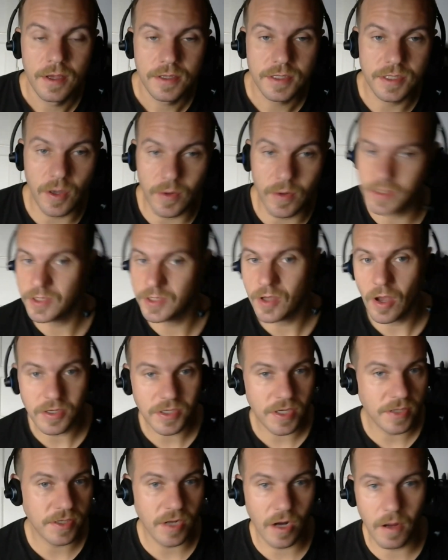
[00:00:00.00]
So it's not
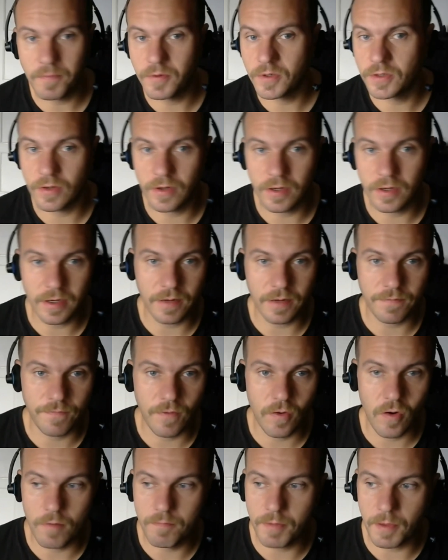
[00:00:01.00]
just an opportunity
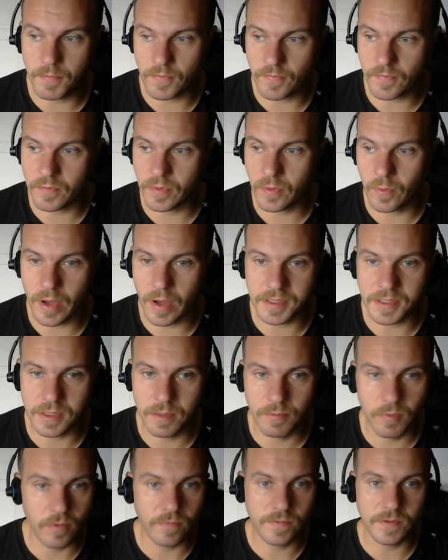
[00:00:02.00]
for people from the West
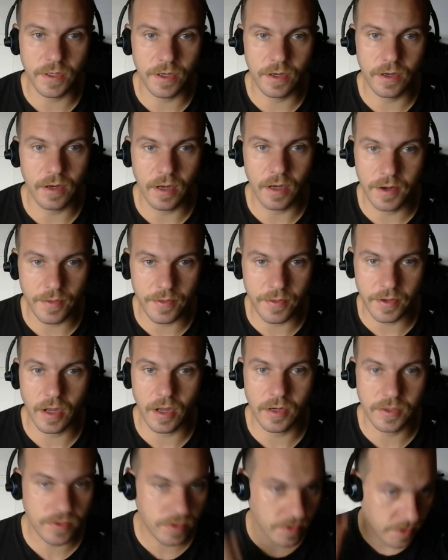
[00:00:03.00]
to move to another
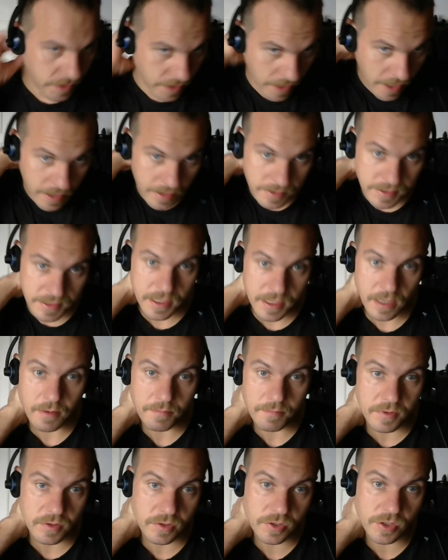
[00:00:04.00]
country and set
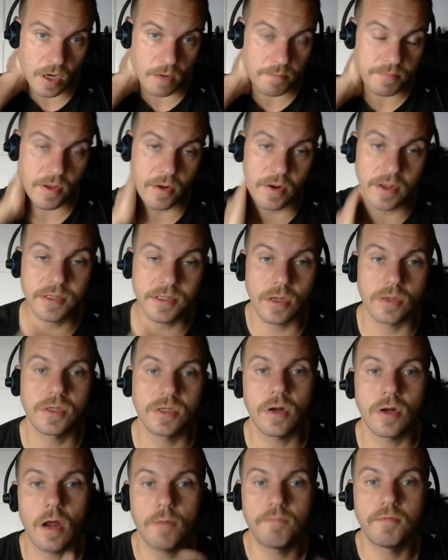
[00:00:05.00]
up shop there. It's
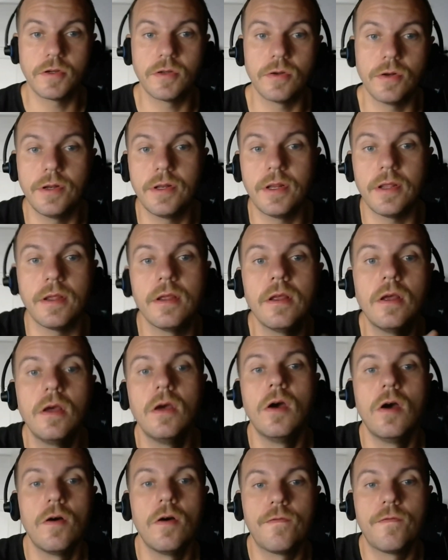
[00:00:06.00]
also an opportunity
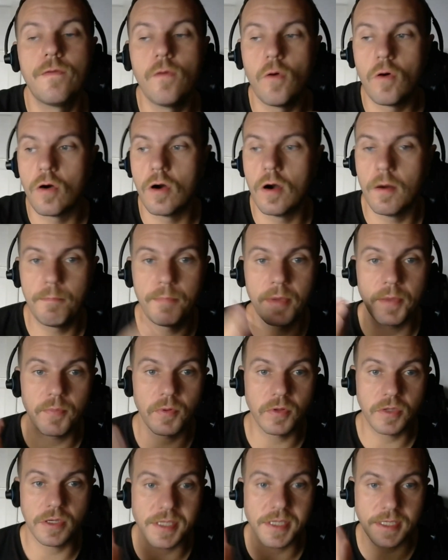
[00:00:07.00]
for
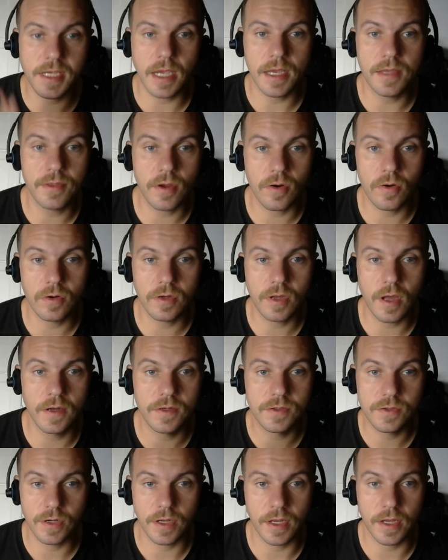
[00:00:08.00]
people to stay in their own
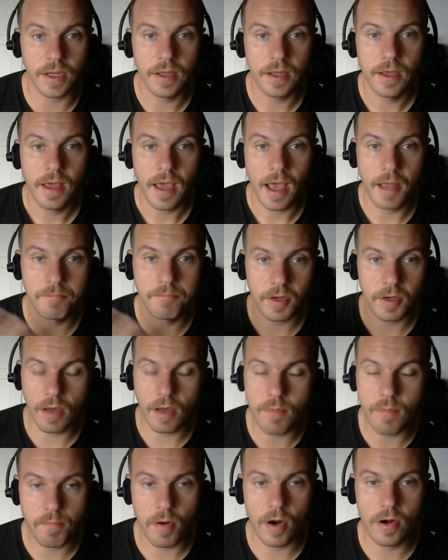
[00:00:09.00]
country and
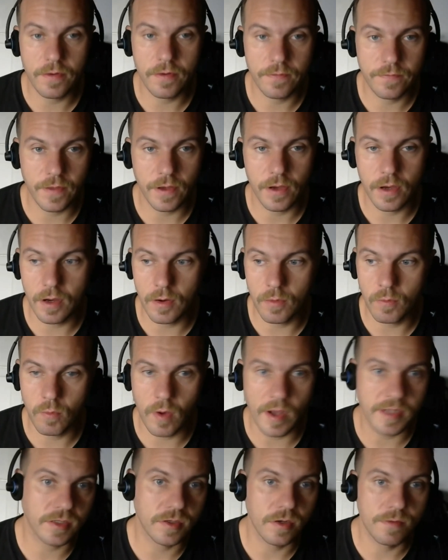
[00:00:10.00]
become a part of the
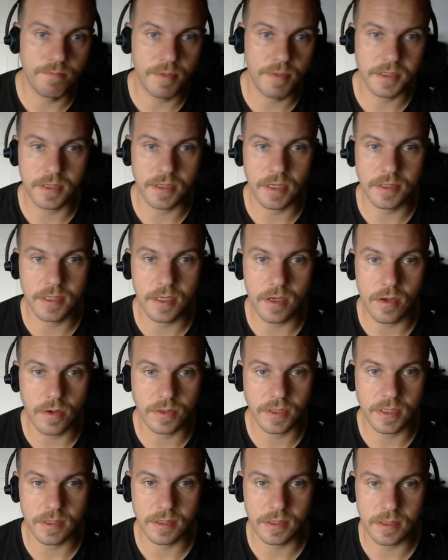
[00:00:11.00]
Western business
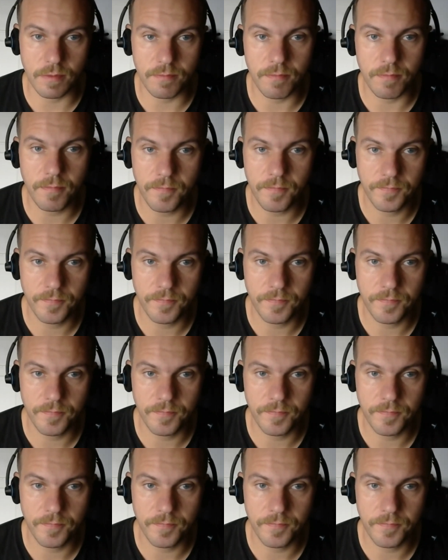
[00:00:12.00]
ecosystem.